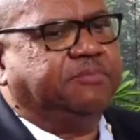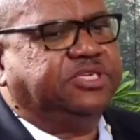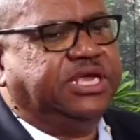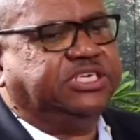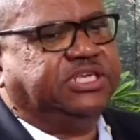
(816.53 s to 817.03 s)

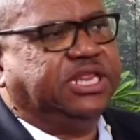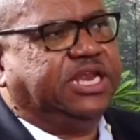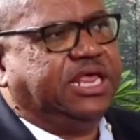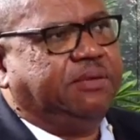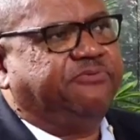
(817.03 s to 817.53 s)
Changing the
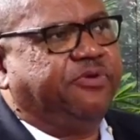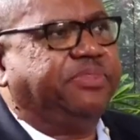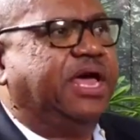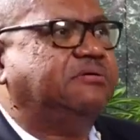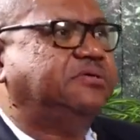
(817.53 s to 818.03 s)
name from
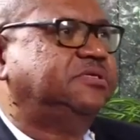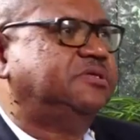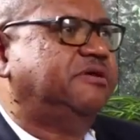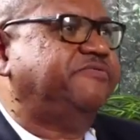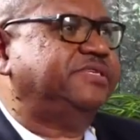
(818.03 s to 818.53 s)
the
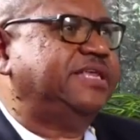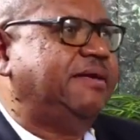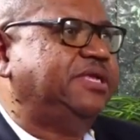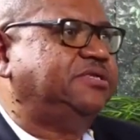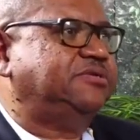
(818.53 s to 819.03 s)
House of
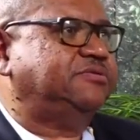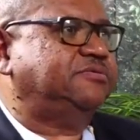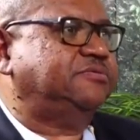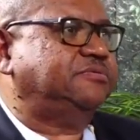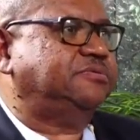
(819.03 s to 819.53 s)
Assembly
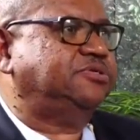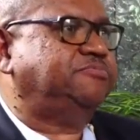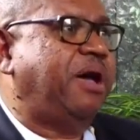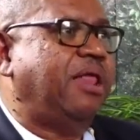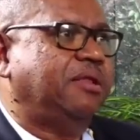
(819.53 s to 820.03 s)

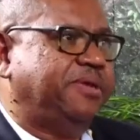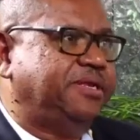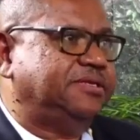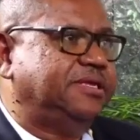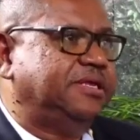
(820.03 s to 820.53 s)
to Parliament.